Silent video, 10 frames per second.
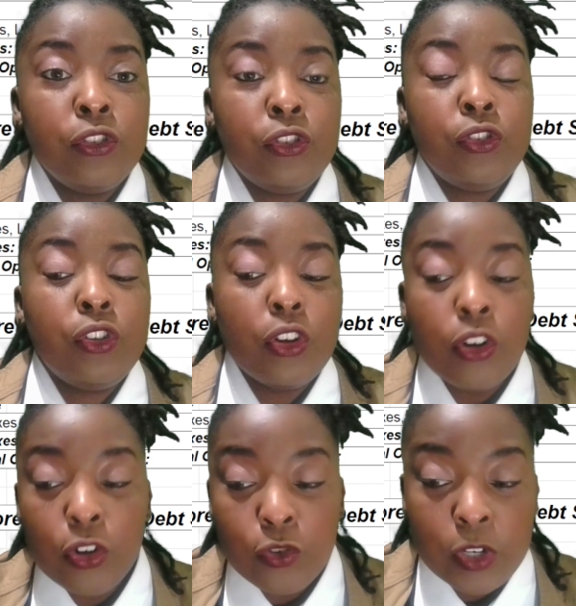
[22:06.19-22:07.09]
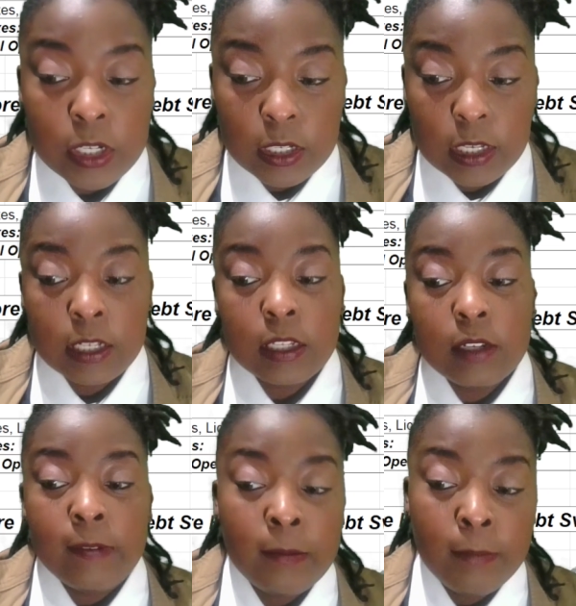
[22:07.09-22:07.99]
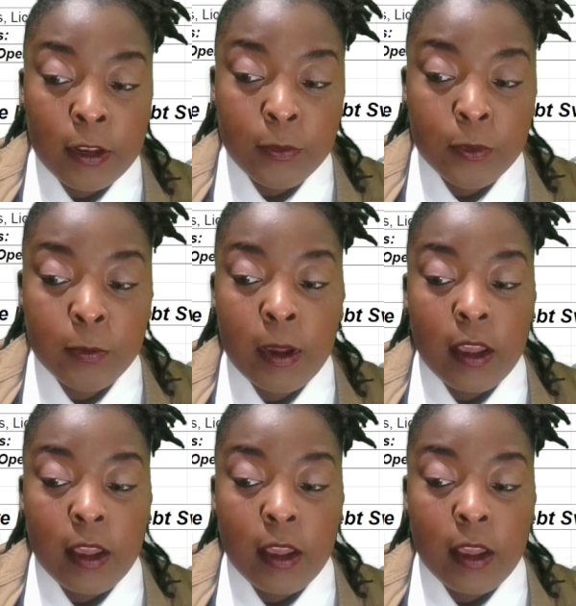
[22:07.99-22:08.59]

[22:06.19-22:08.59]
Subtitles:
generous, because it is a 5 bedroom,